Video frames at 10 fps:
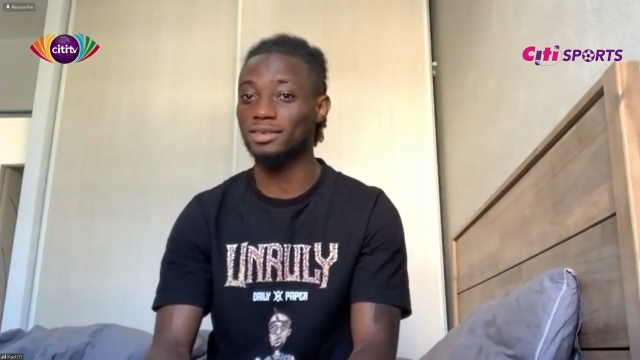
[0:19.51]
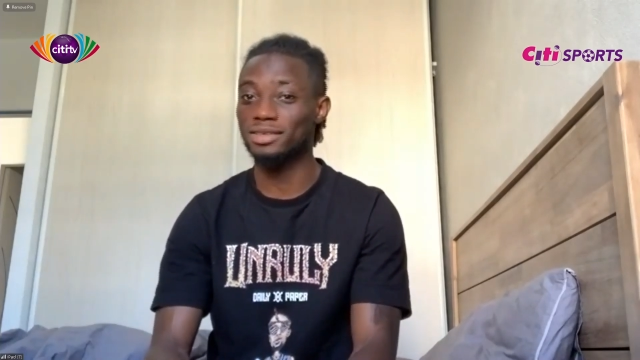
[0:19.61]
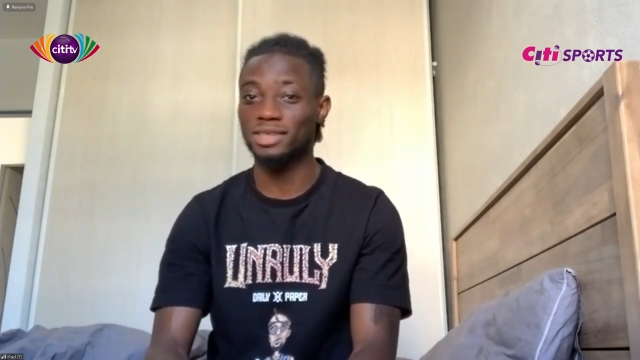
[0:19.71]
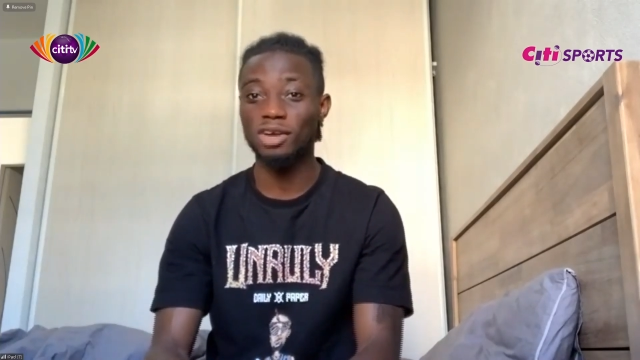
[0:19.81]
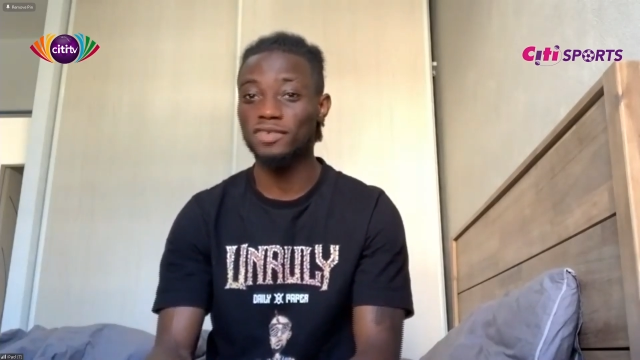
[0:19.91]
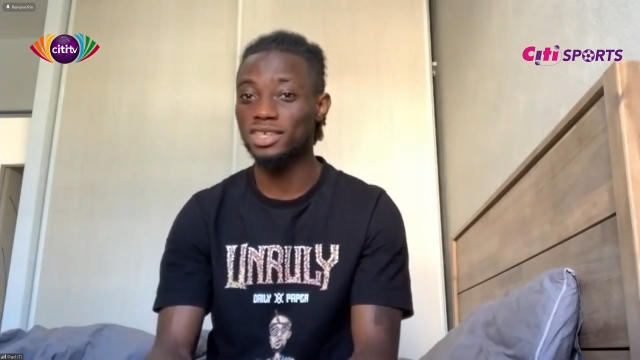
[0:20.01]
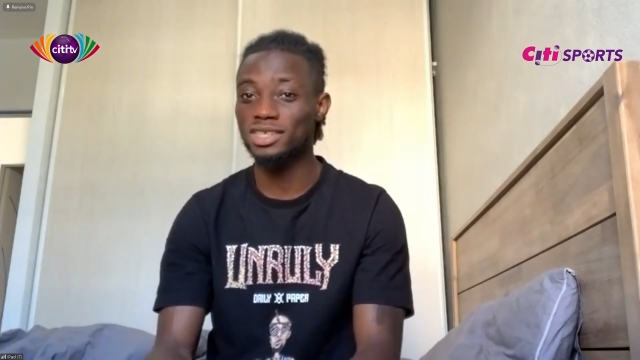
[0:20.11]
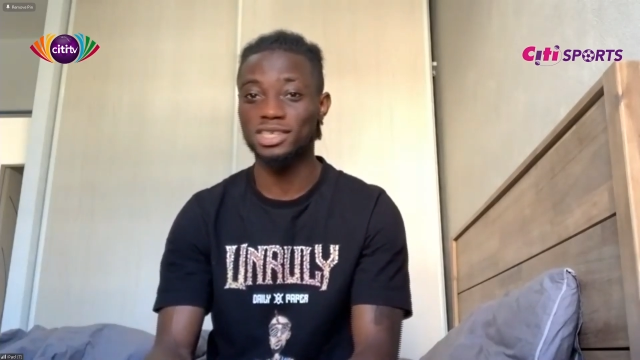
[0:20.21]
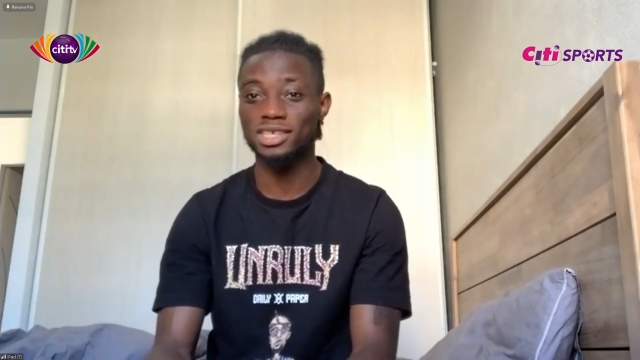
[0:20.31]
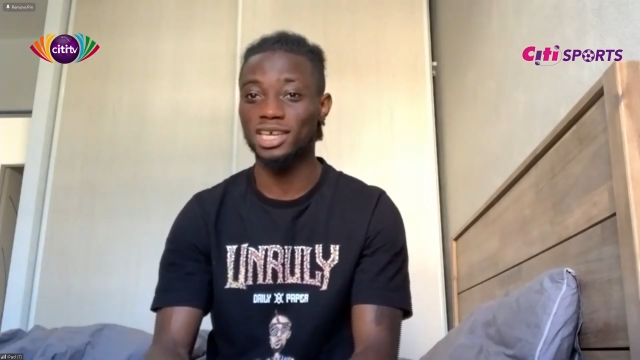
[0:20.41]
none of
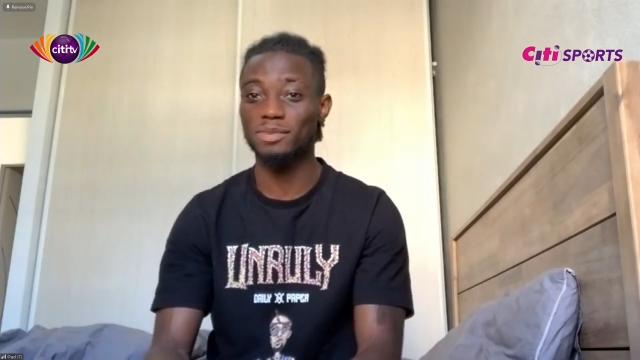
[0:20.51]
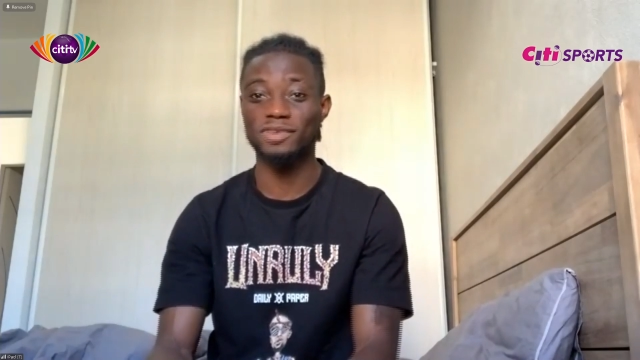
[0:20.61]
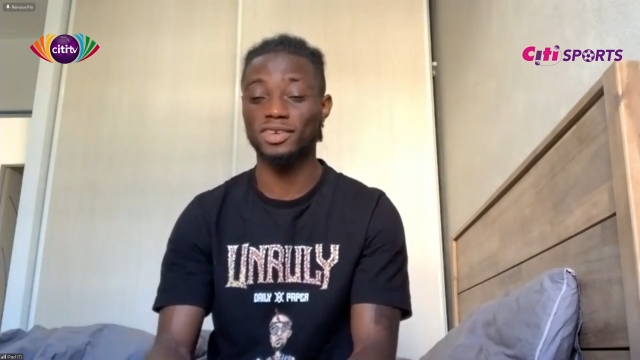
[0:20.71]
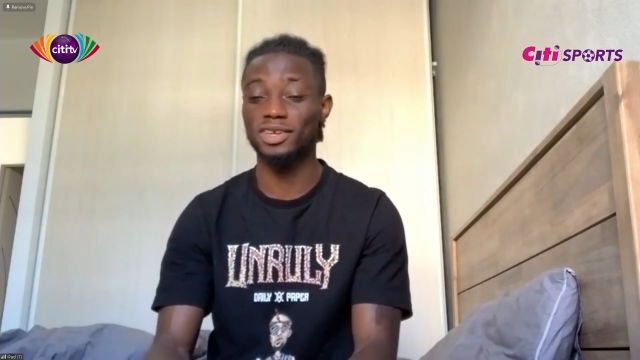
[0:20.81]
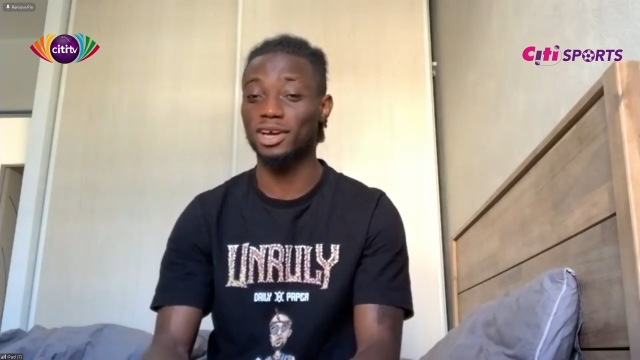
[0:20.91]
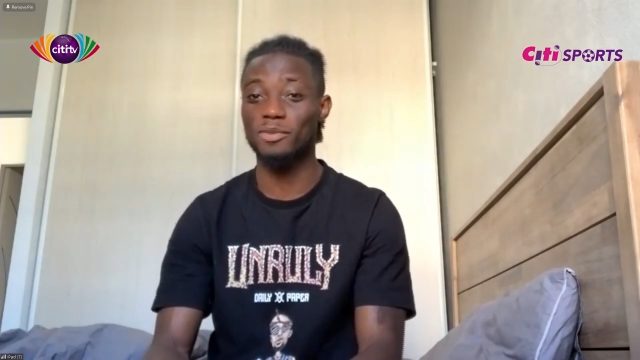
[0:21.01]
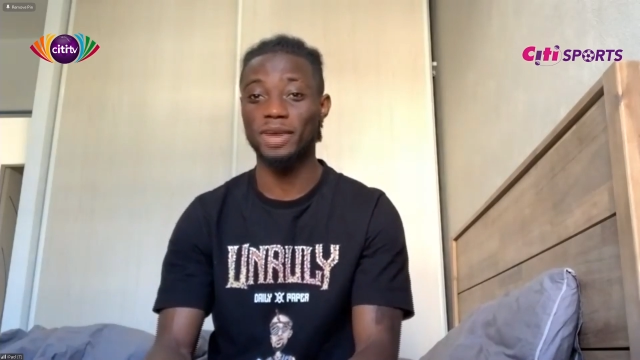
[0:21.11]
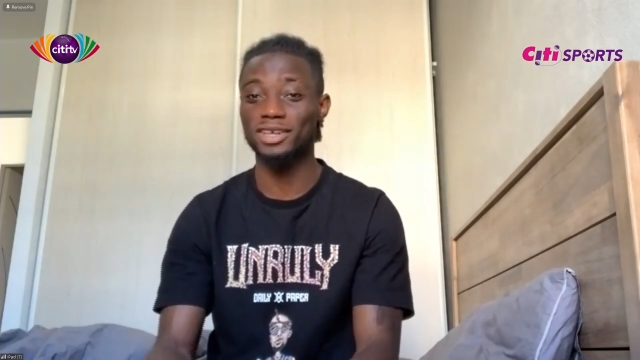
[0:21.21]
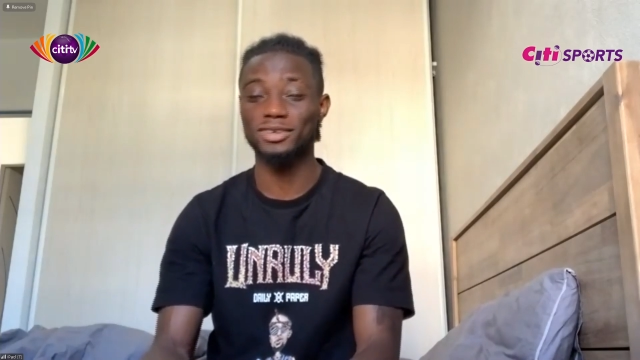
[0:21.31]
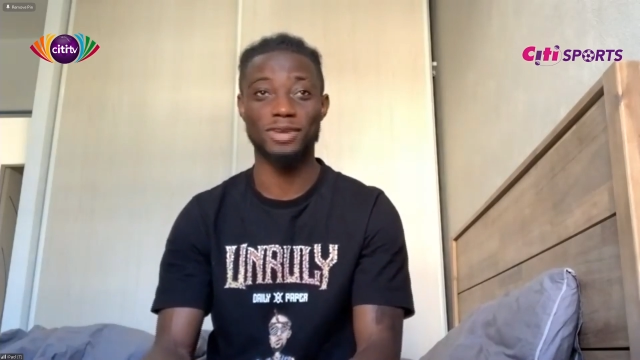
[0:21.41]
these things came even in our
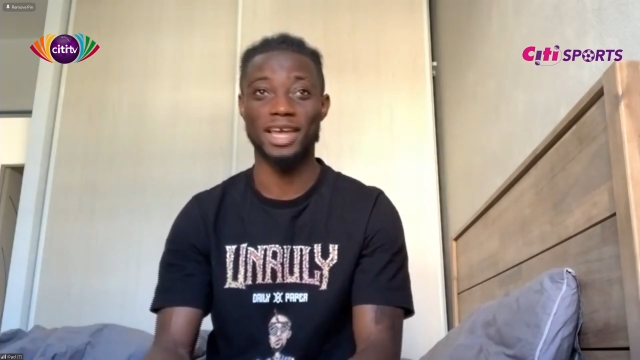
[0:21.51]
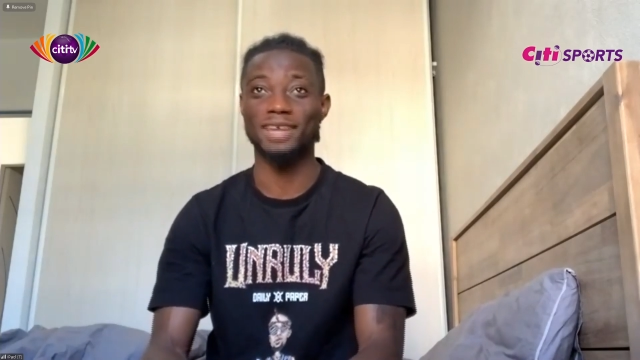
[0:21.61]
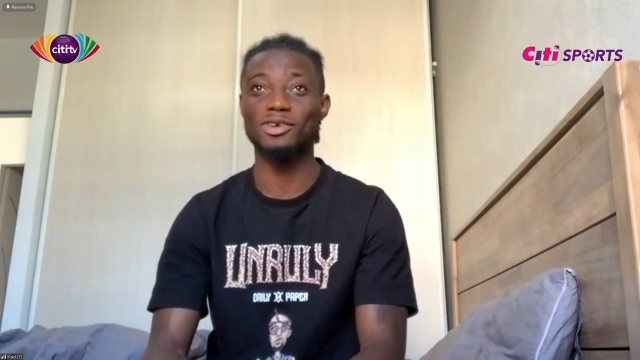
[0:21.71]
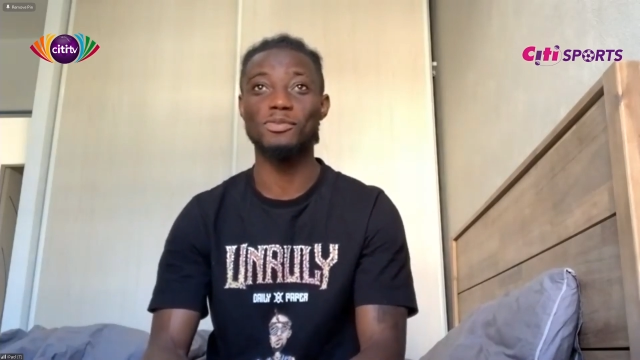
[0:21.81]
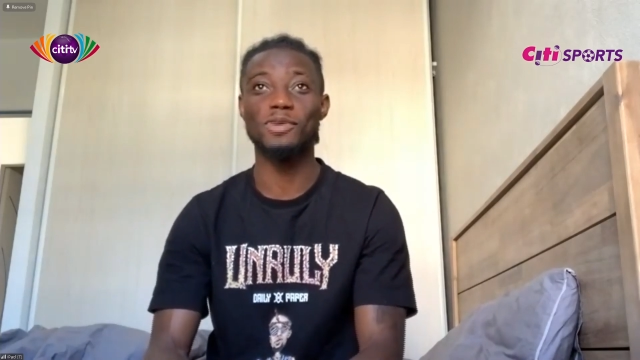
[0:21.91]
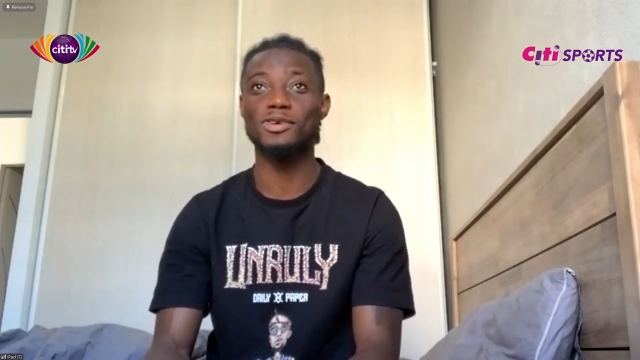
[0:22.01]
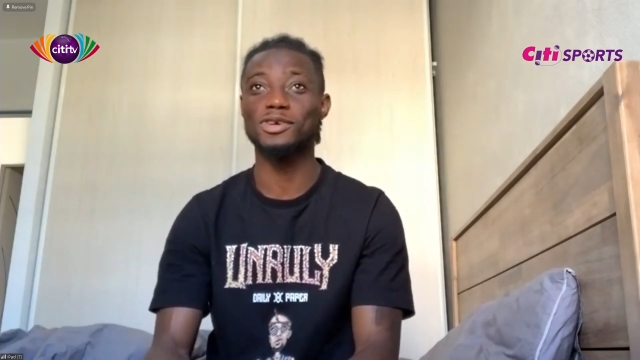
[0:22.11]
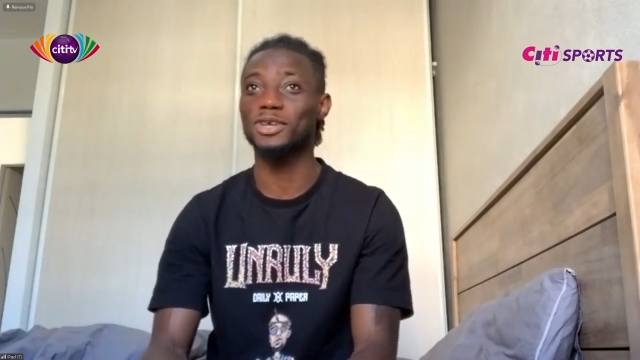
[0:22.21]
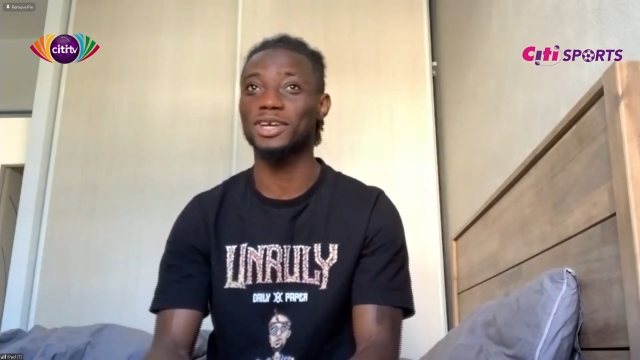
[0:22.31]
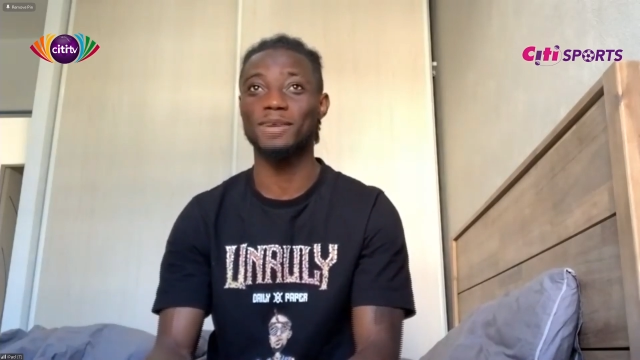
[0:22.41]
mind. Like, nobody was
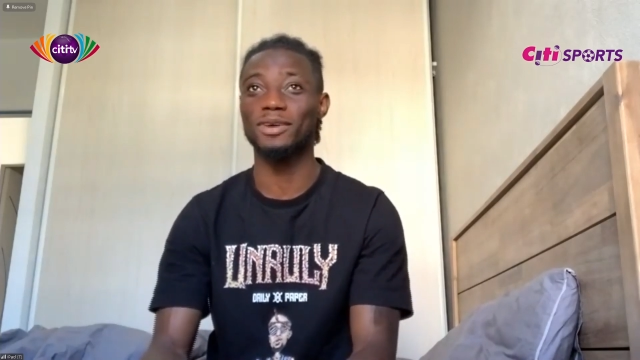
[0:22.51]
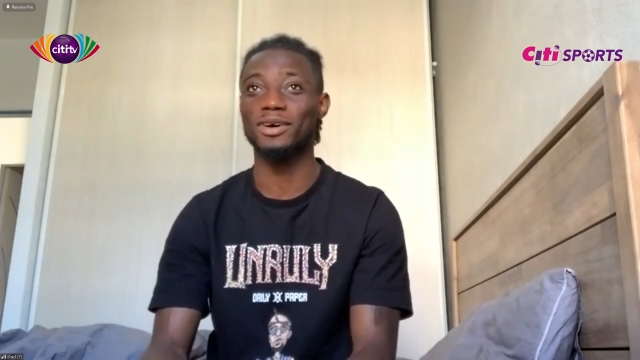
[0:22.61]
talking about